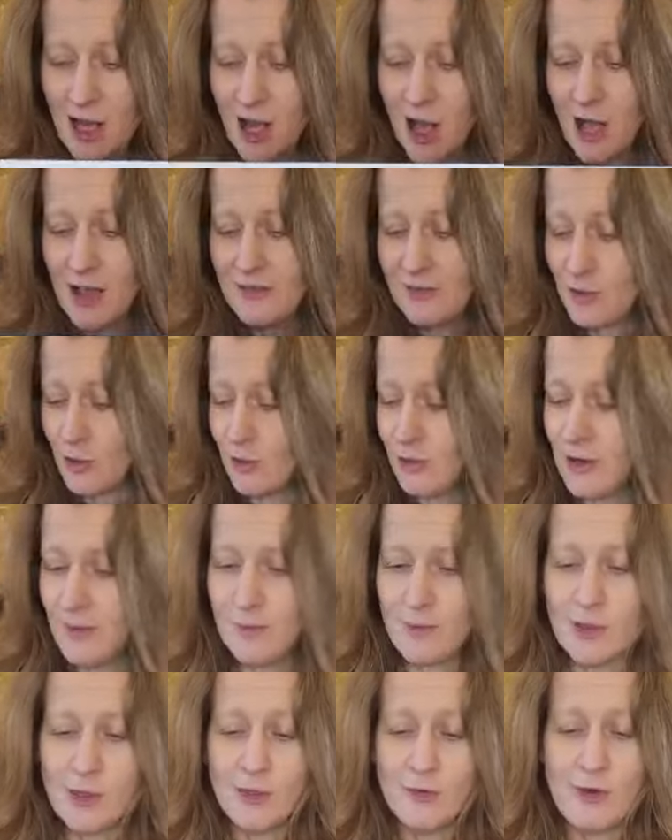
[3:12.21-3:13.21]
I've got a
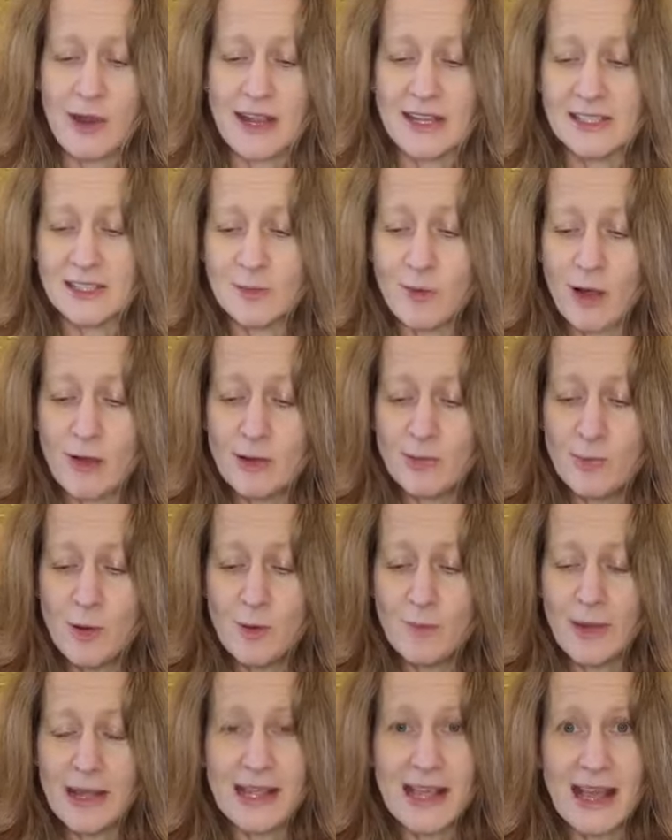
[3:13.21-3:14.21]
number 3, so I would
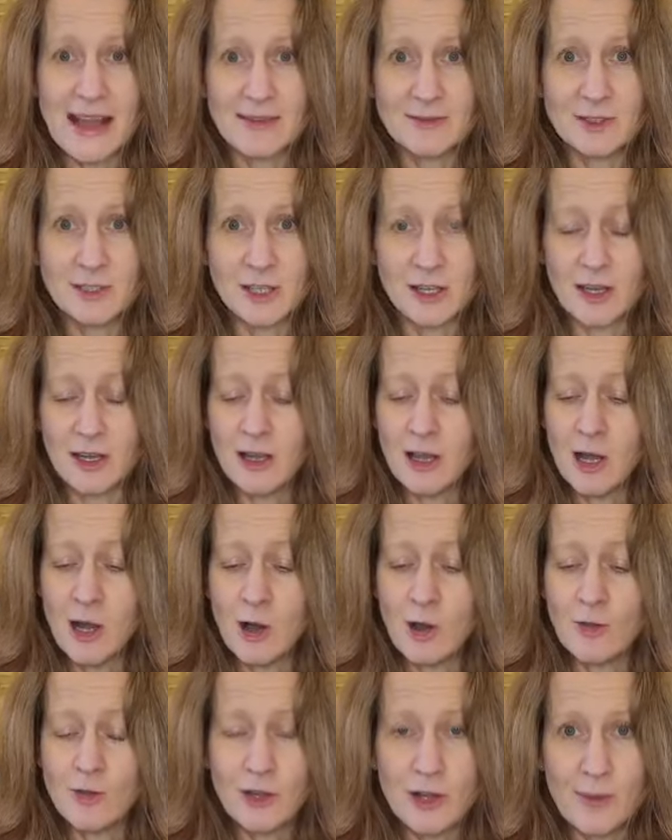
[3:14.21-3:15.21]
put my counter
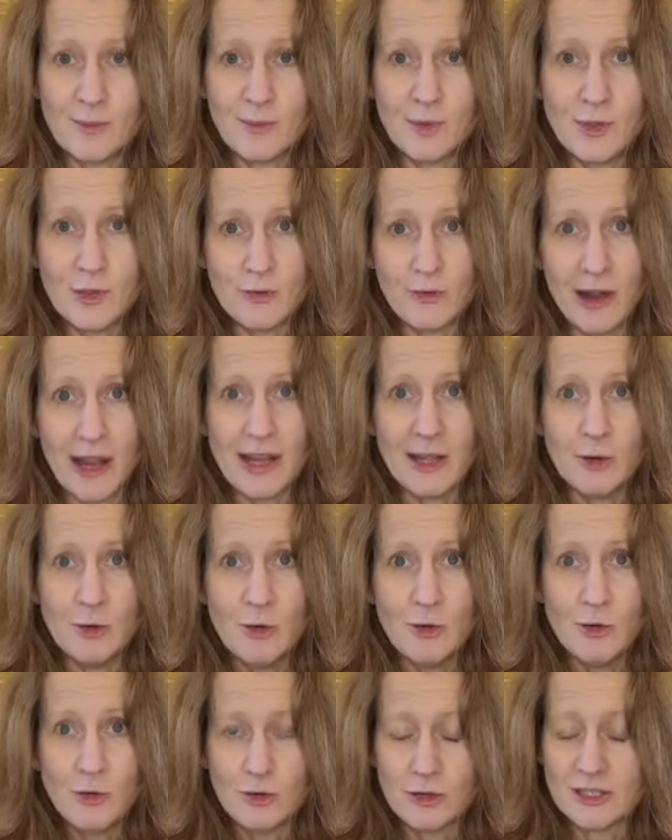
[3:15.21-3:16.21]
on the number 3
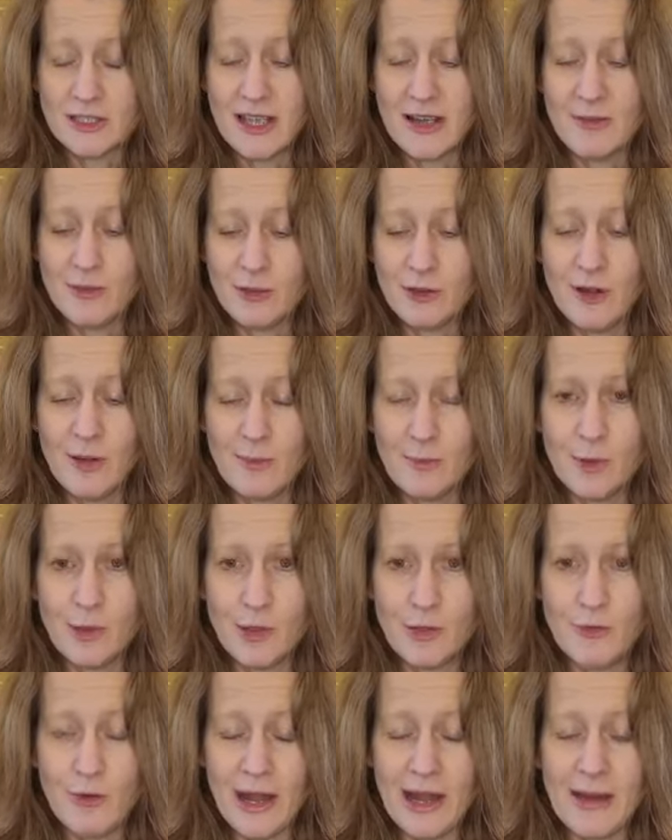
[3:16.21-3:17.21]
or cross out the number
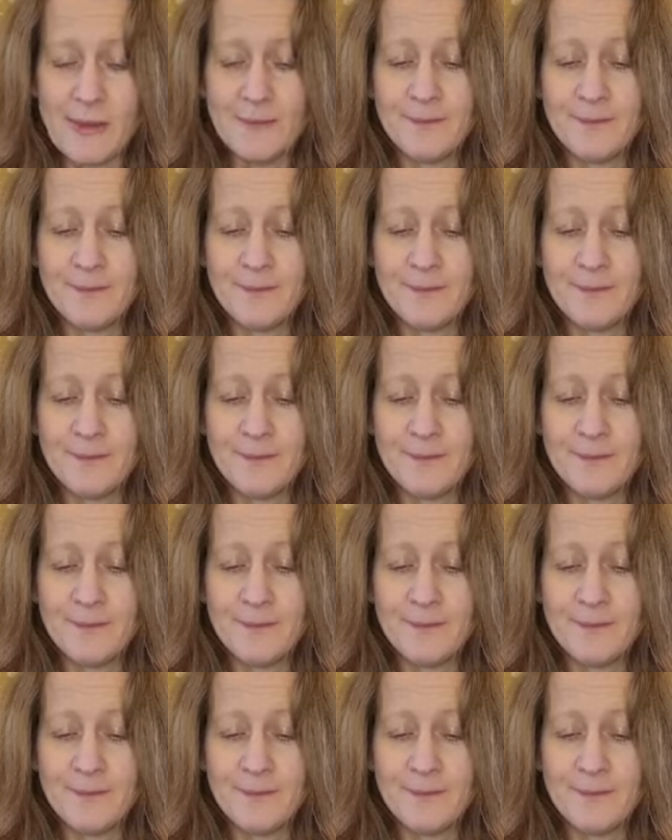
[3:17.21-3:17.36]
3.